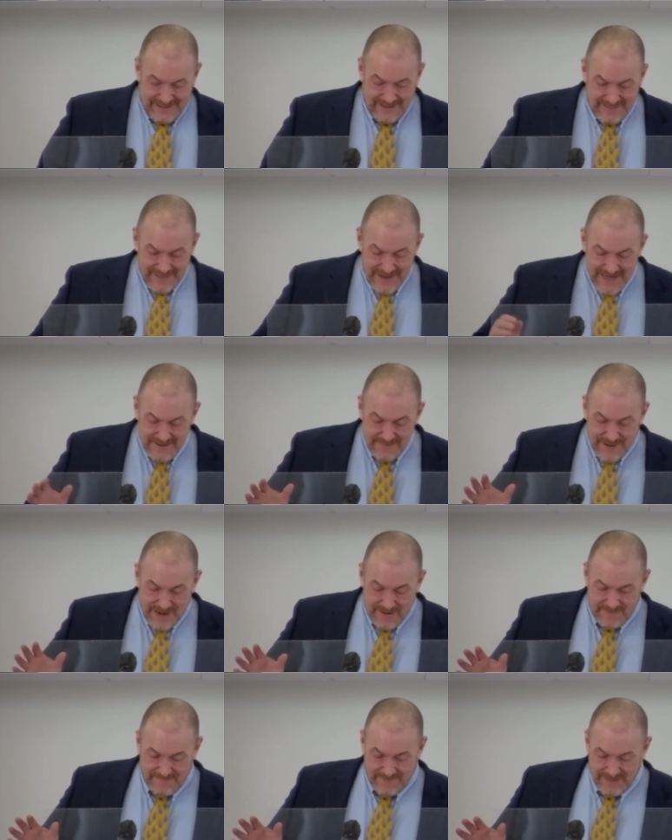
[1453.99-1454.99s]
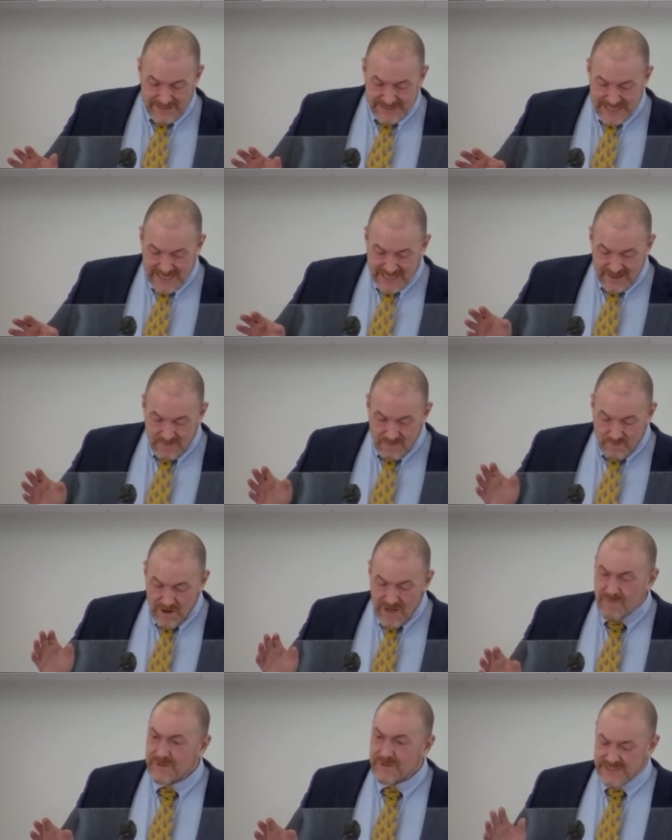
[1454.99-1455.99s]
Think about it for a second.
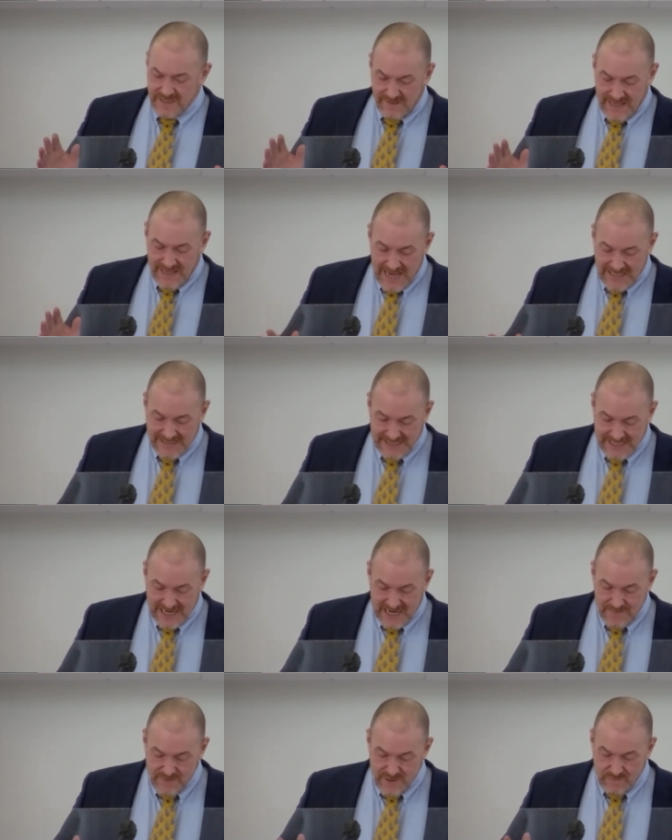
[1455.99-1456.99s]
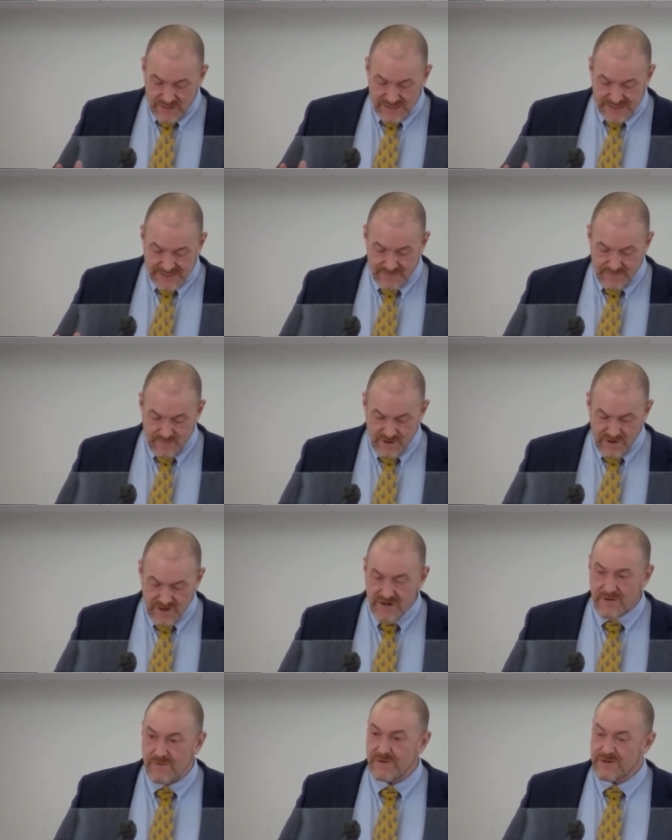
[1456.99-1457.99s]
When was the last time you went somewhere
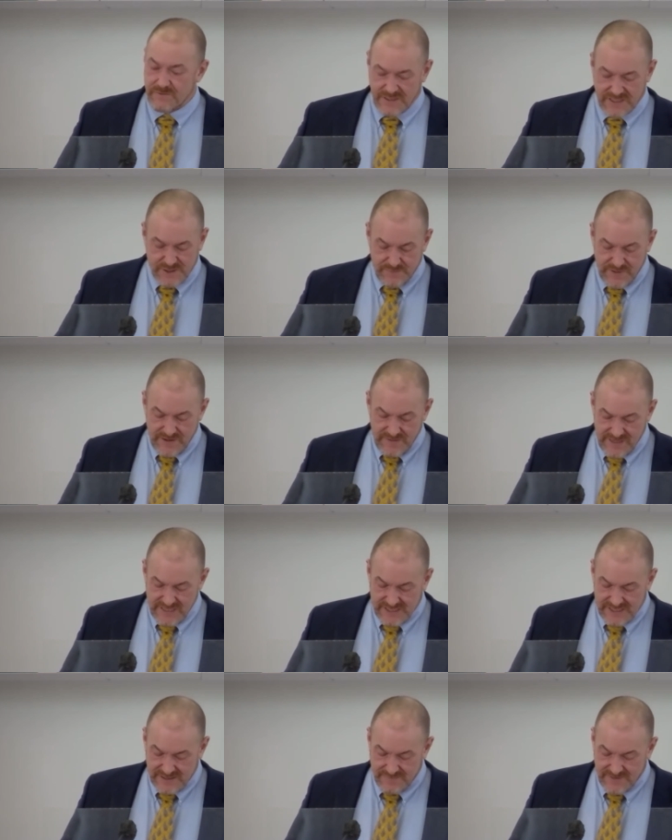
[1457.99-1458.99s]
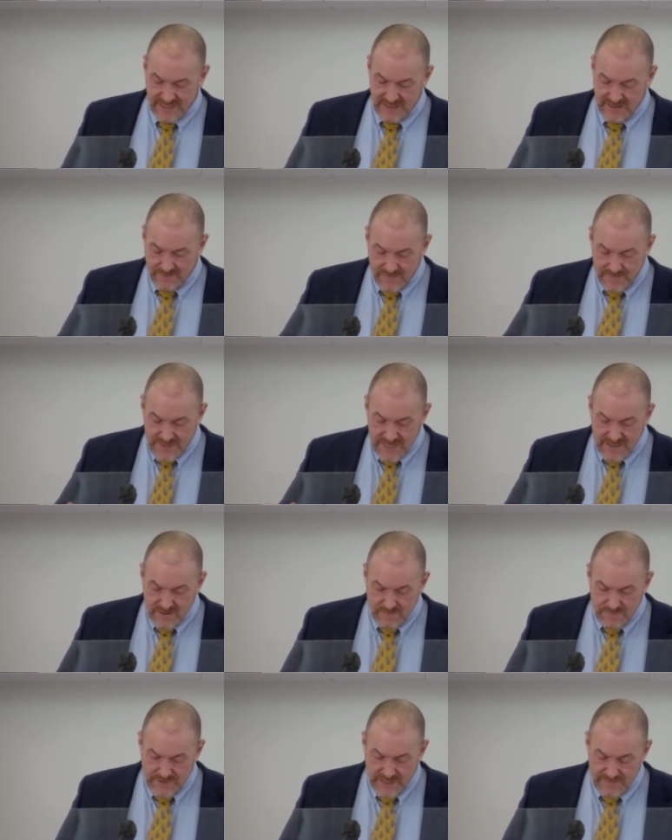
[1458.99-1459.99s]
new to experience something new and meet
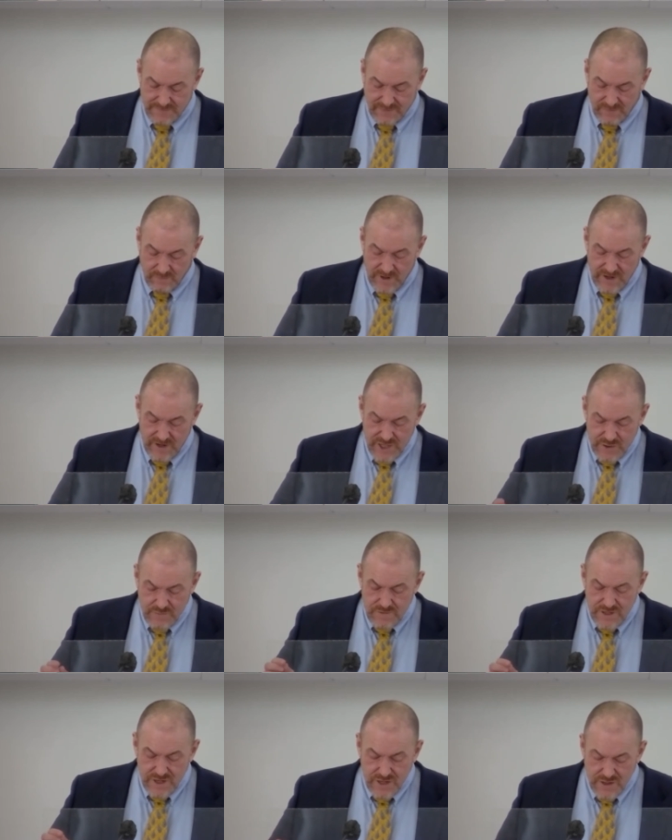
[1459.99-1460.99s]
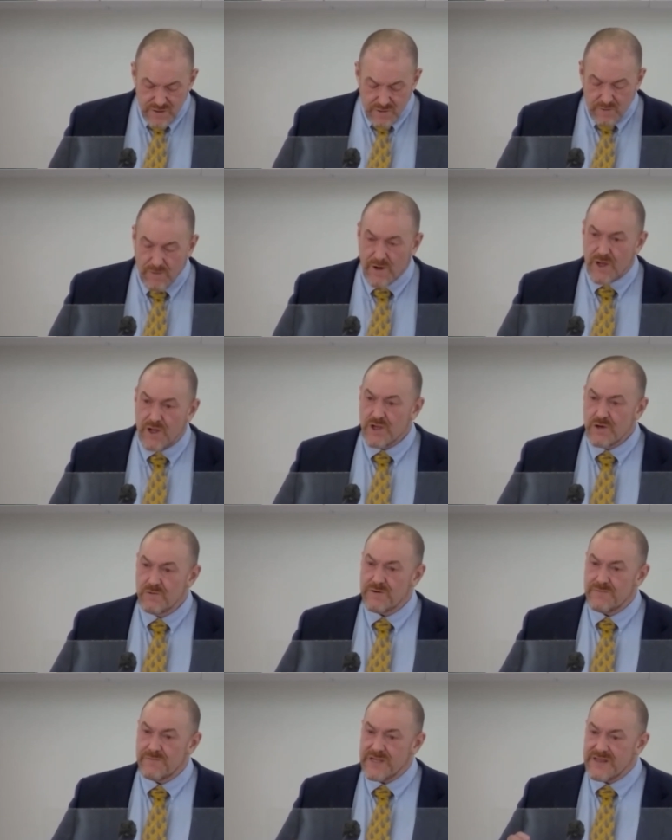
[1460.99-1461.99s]
new people where you knew you
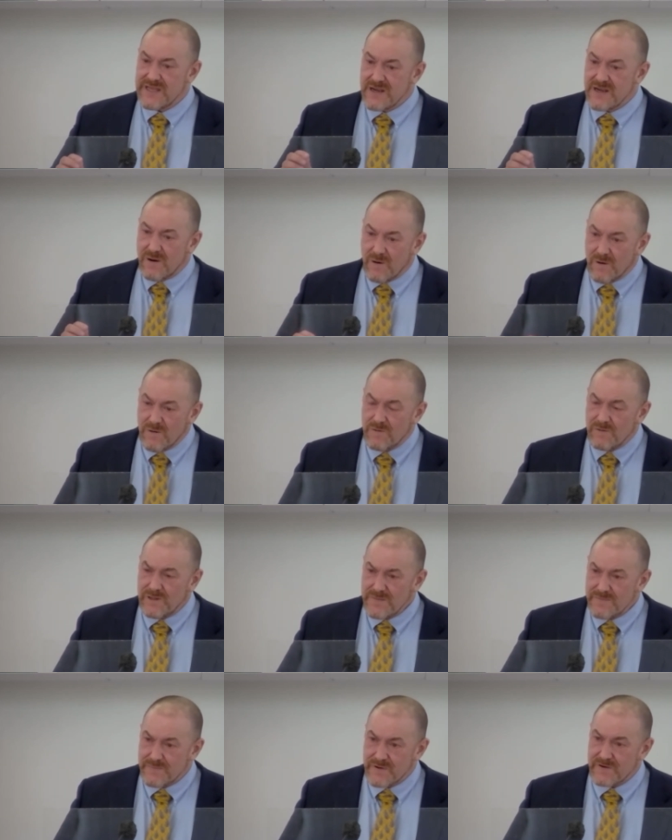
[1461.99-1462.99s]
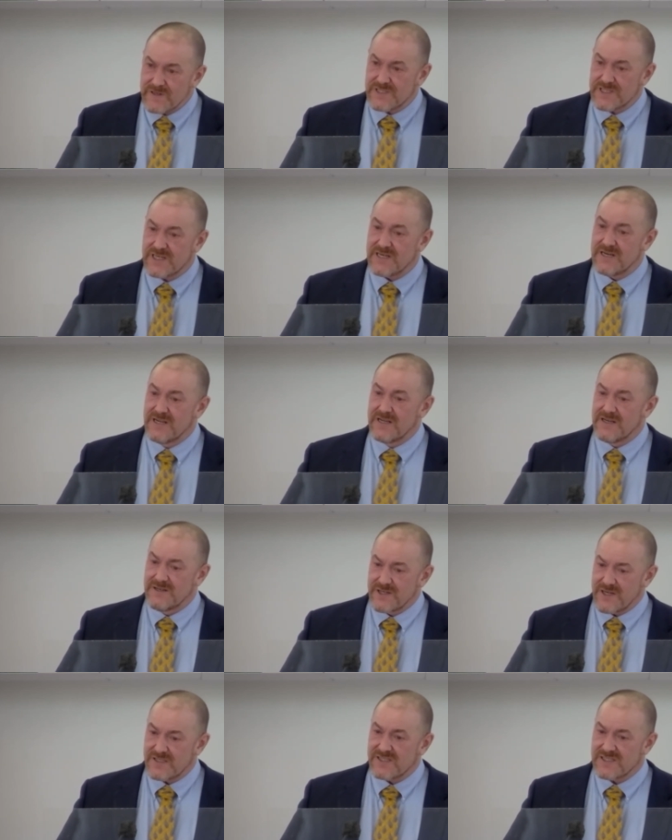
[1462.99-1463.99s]
would be the only person
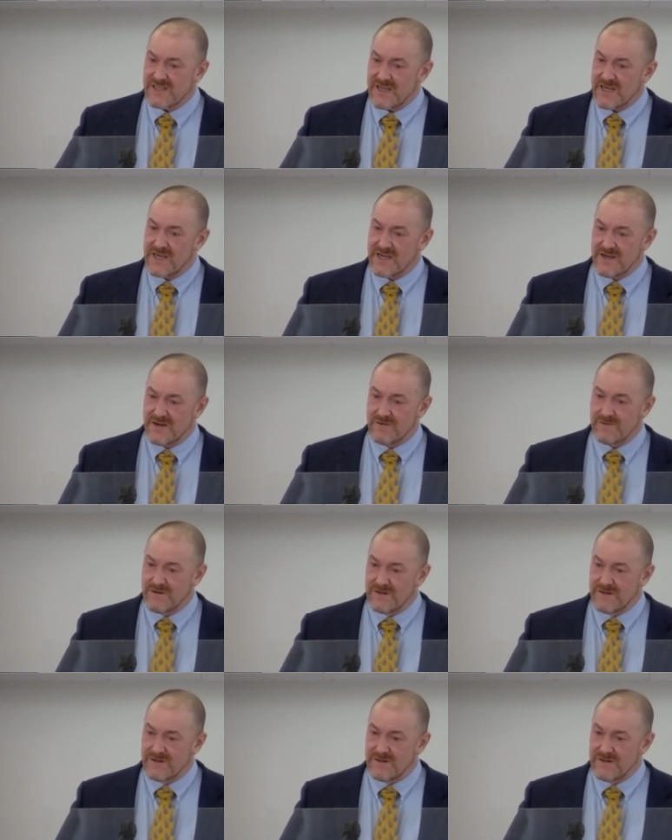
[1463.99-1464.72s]
just like you,